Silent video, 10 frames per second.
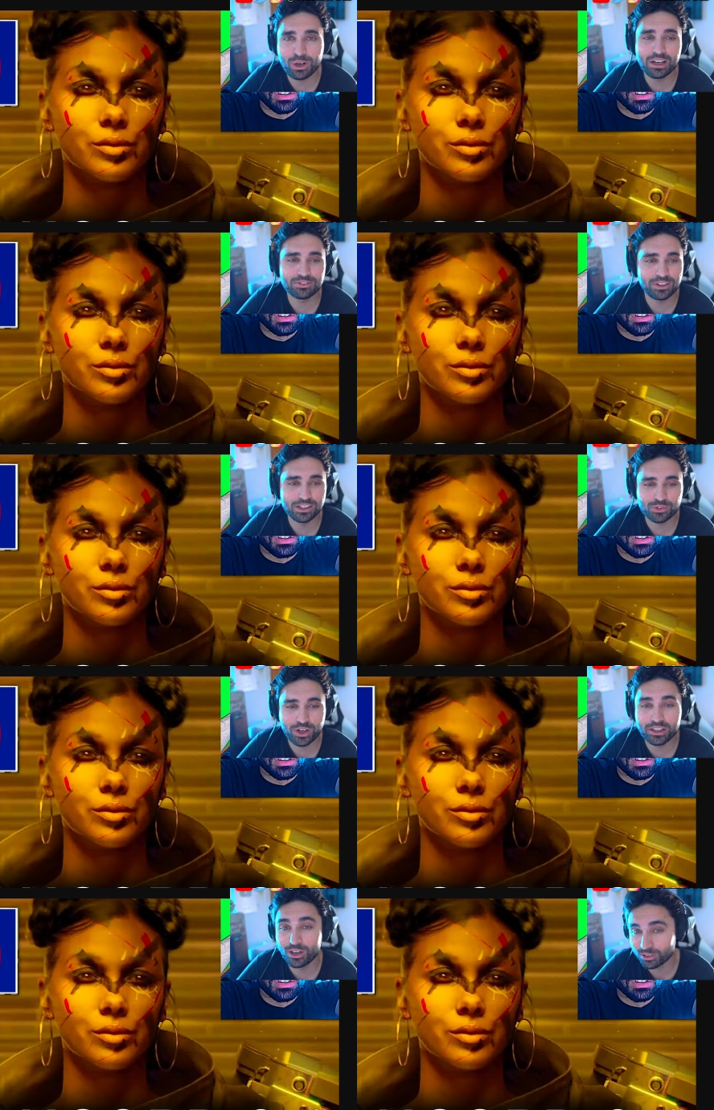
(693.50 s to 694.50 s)
Speaker 1: wildfires
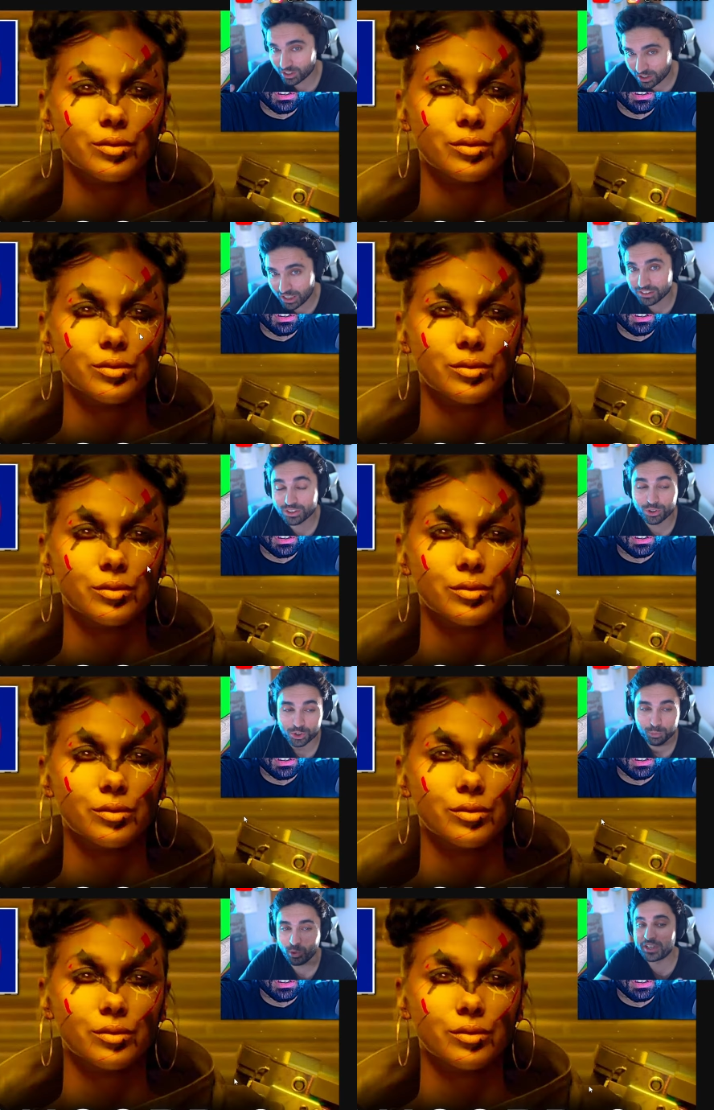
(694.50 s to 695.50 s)
right now. The Concord
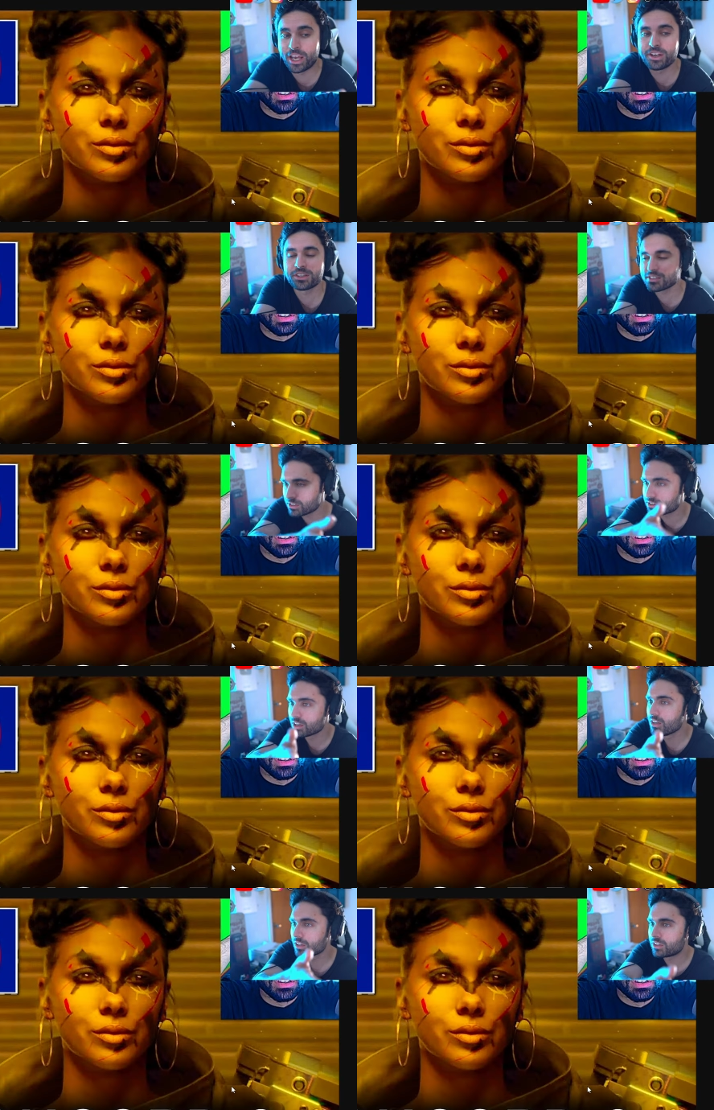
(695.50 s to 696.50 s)
2.0, and
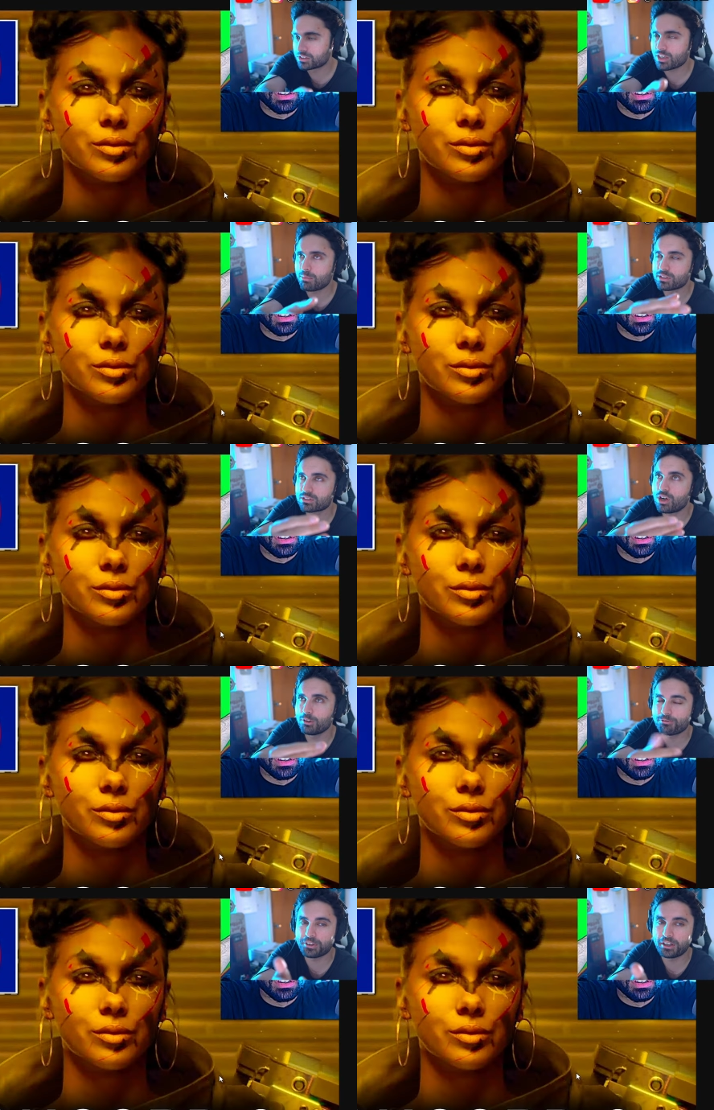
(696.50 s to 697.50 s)
this game is
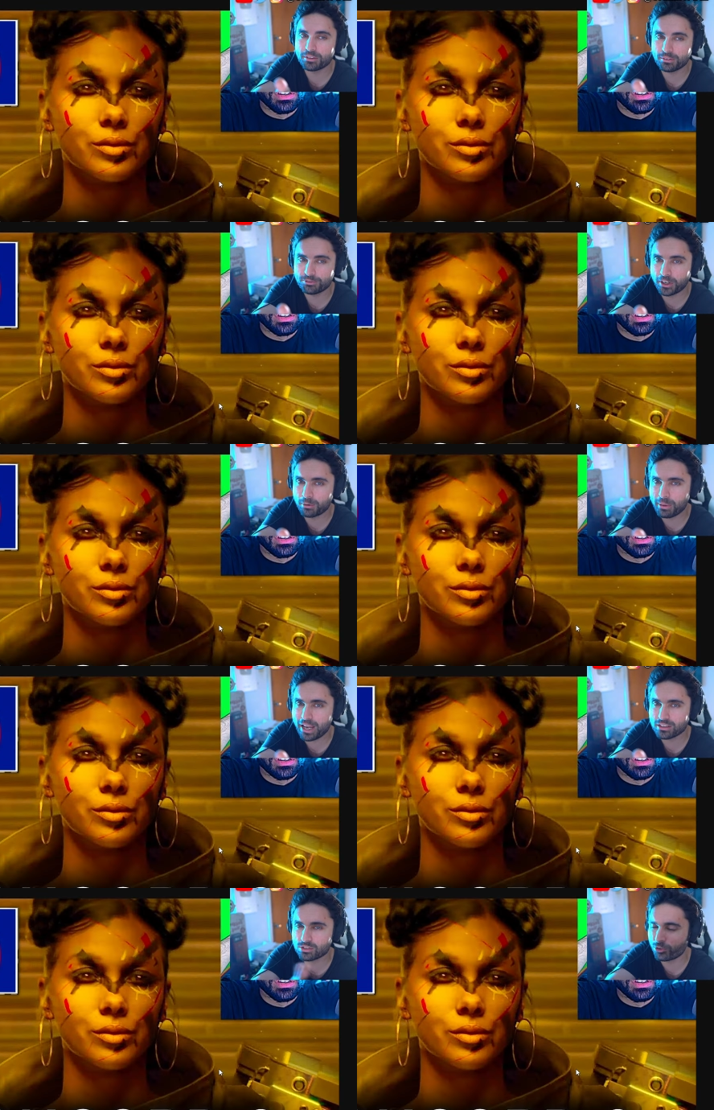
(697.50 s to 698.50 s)
called Fair
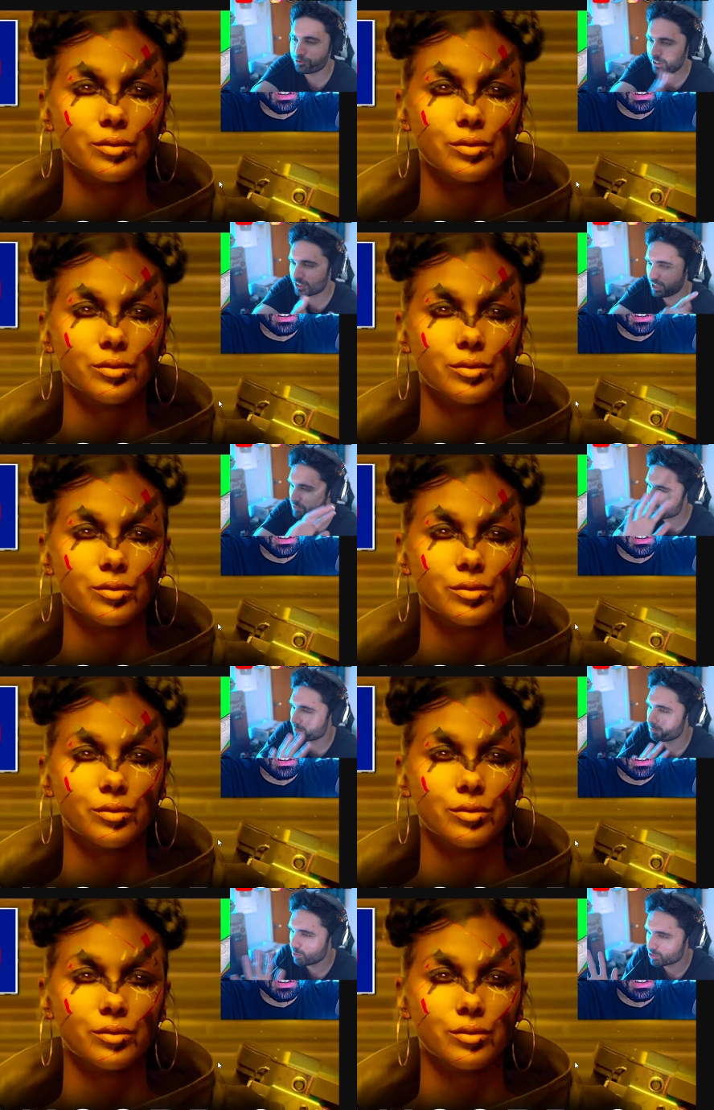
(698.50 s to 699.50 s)
Banks or Fair Games,
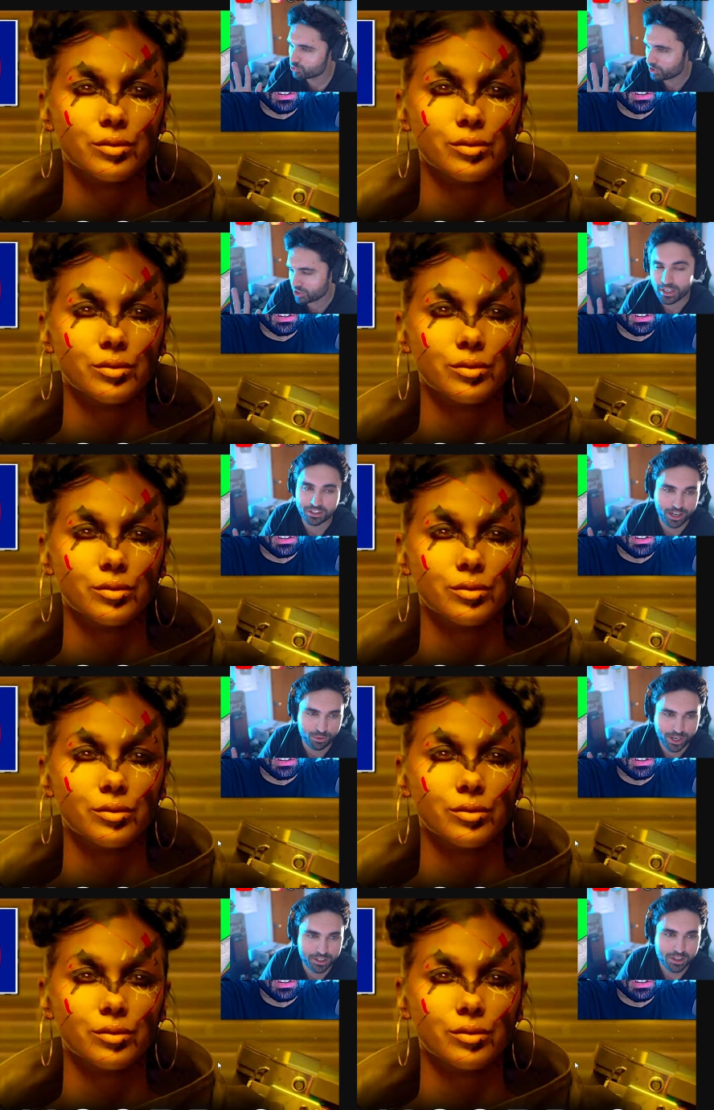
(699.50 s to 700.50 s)
some bull squash like that,
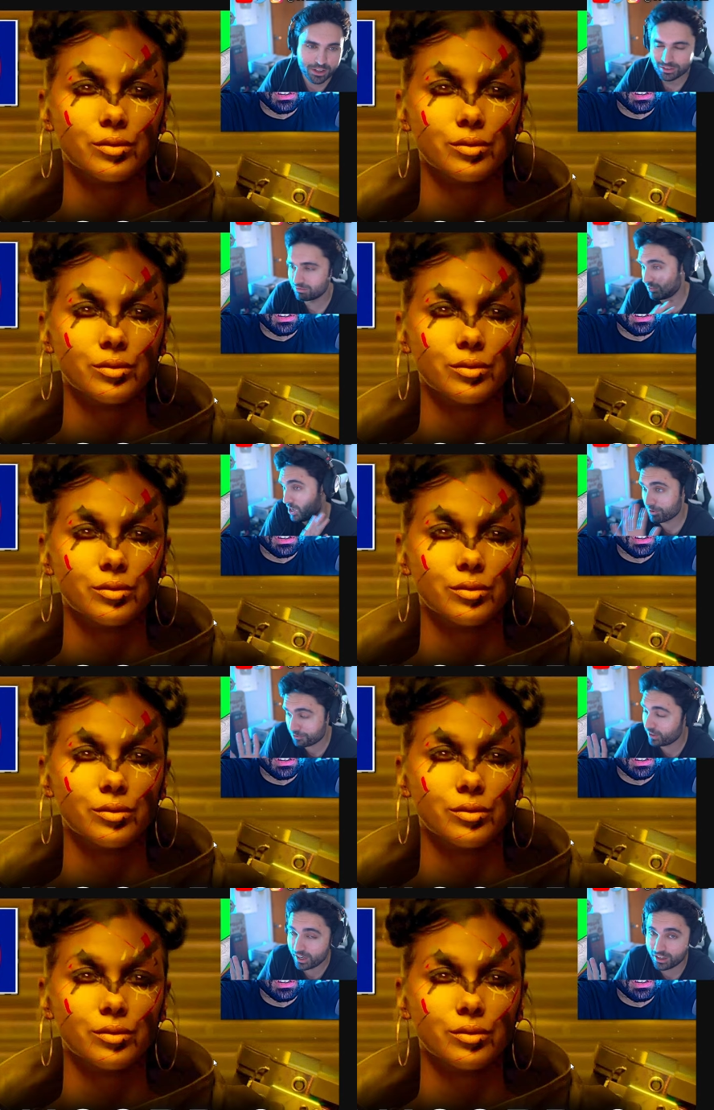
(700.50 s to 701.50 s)
right? Not
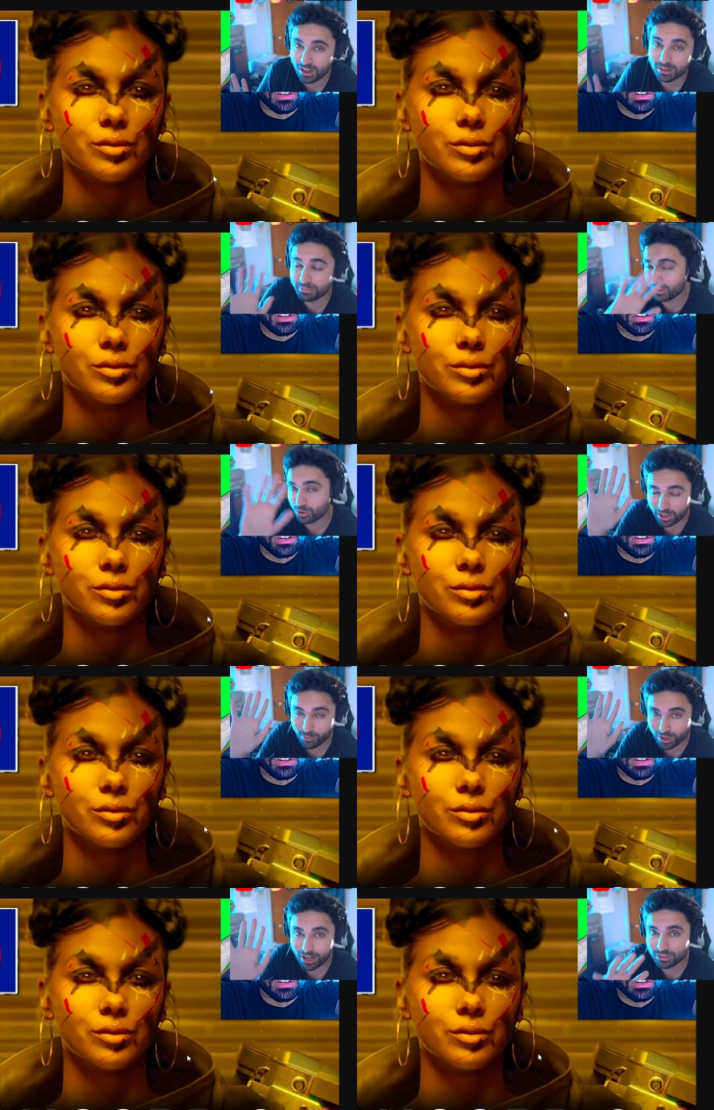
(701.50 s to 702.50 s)
fair at all, but okay,
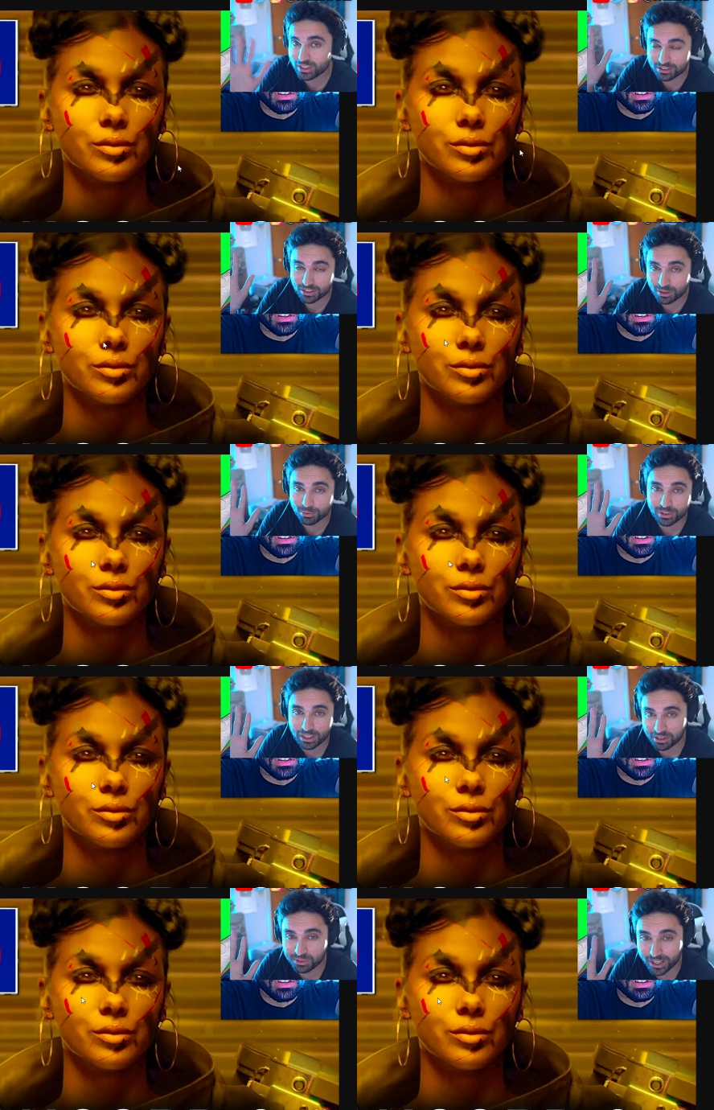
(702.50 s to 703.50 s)
whatever. That's the name of the
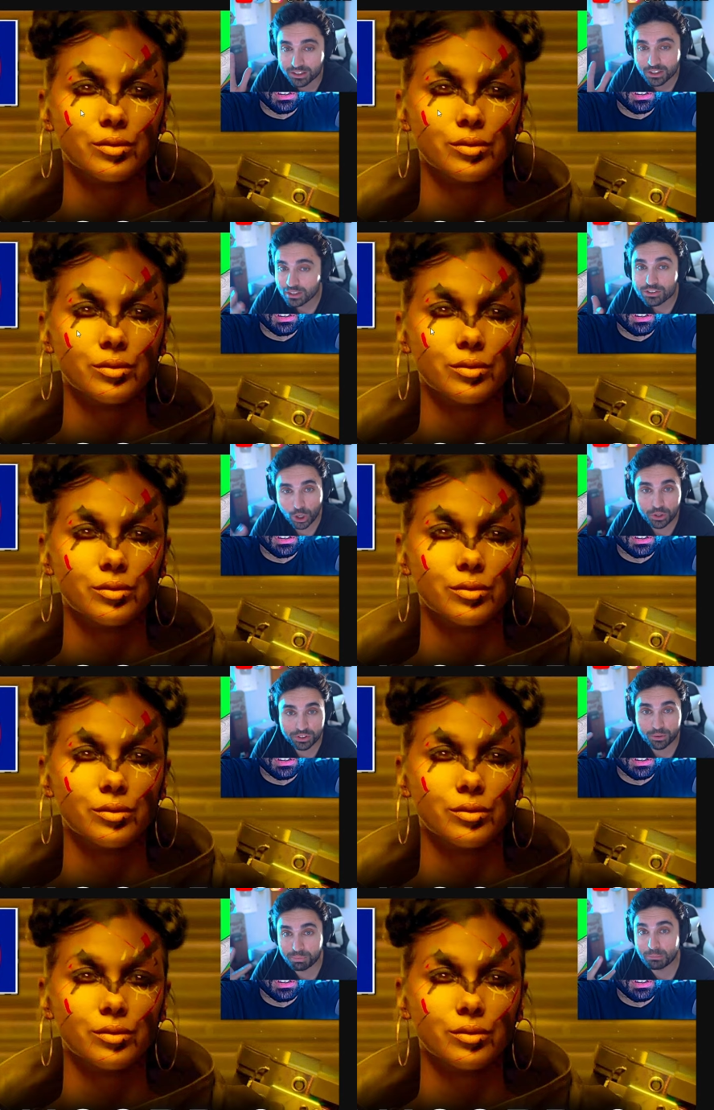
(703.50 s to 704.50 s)
game, right? So the